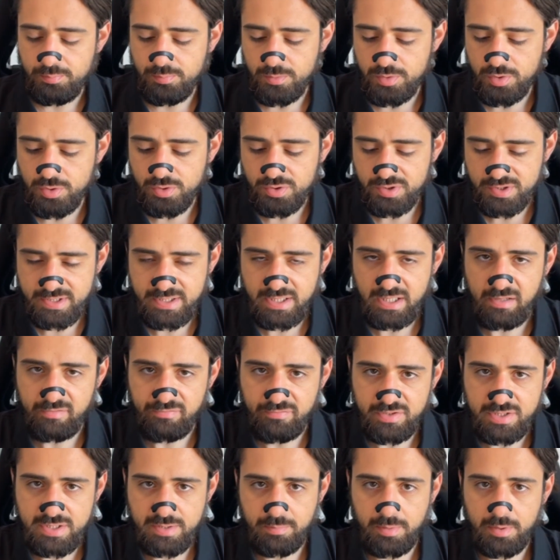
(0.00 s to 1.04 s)
yourself.
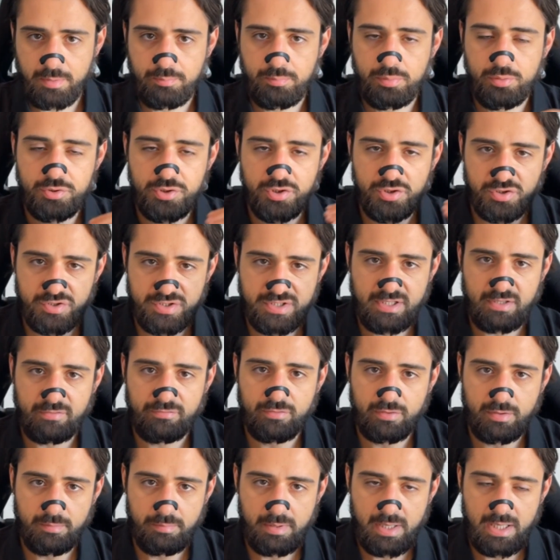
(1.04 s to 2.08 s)
It's about putting yourself
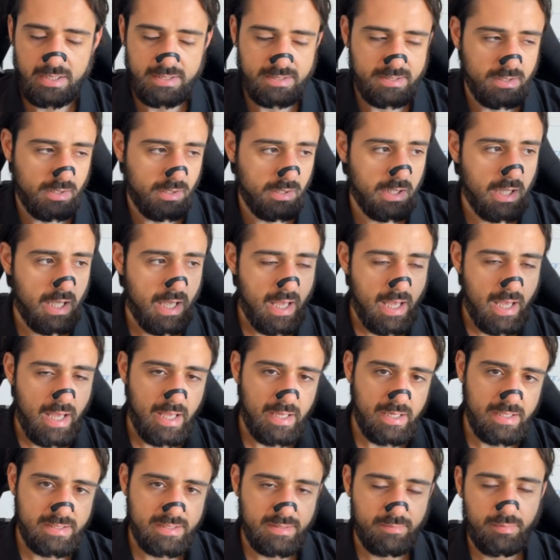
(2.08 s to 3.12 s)
on a pedestal,
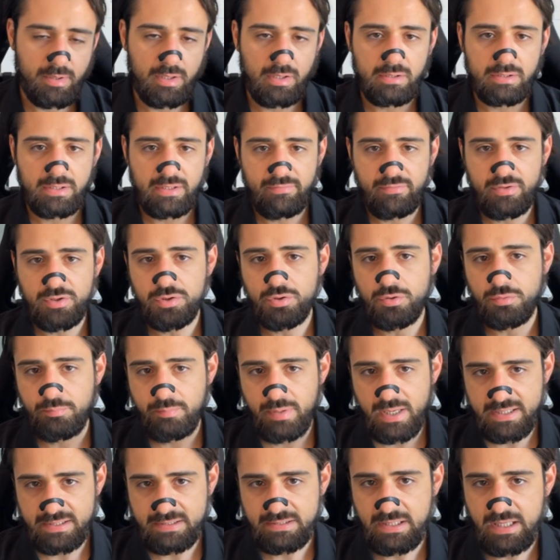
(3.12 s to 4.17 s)
and it's about living your
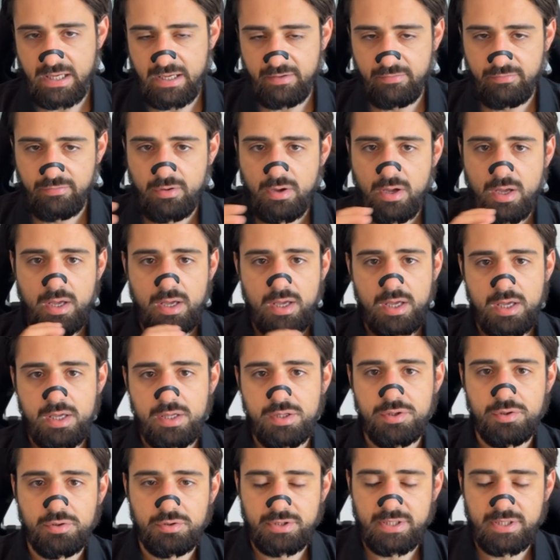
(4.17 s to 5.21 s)
best life in your